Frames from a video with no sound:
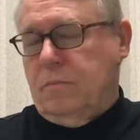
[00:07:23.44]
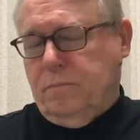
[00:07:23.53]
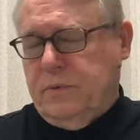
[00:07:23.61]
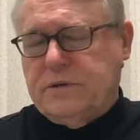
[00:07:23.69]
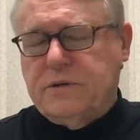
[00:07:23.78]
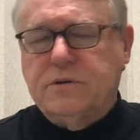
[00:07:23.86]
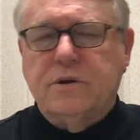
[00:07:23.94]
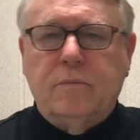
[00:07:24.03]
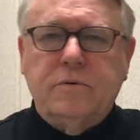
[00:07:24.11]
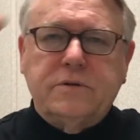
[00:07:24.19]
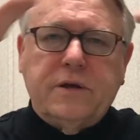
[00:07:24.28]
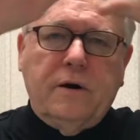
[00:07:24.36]
business
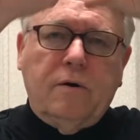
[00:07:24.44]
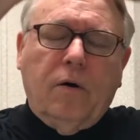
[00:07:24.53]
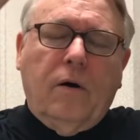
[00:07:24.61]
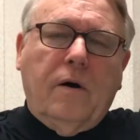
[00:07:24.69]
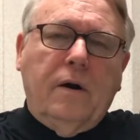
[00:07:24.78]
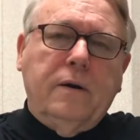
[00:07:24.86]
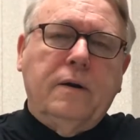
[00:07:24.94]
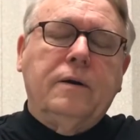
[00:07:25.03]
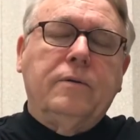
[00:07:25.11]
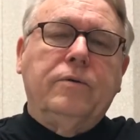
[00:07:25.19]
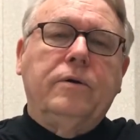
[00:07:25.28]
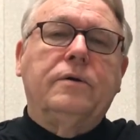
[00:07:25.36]
numbers that are on
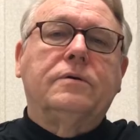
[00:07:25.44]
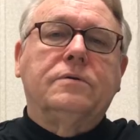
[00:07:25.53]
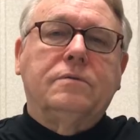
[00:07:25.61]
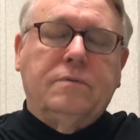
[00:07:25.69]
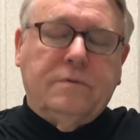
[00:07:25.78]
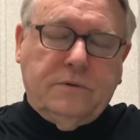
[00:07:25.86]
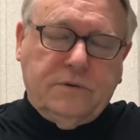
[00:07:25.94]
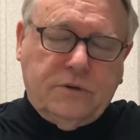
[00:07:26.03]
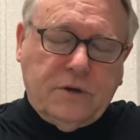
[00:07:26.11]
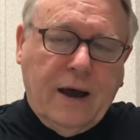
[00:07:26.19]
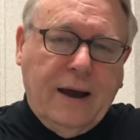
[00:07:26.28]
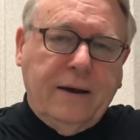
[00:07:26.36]
the
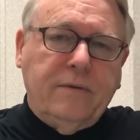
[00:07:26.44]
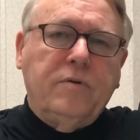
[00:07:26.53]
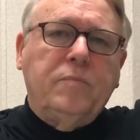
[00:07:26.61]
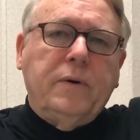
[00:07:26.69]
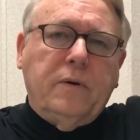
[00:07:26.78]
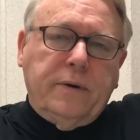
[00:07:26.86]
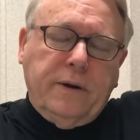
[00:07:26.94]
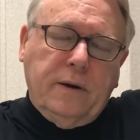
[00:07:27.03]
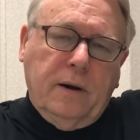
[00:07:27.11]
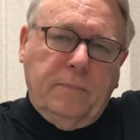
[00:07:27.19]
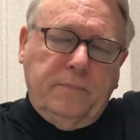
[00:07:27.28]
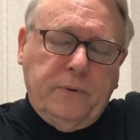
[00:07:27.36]
side of the building,
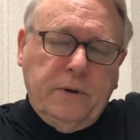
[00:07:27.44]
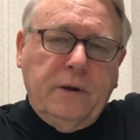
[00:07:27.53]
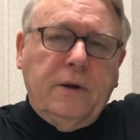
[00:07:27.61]
up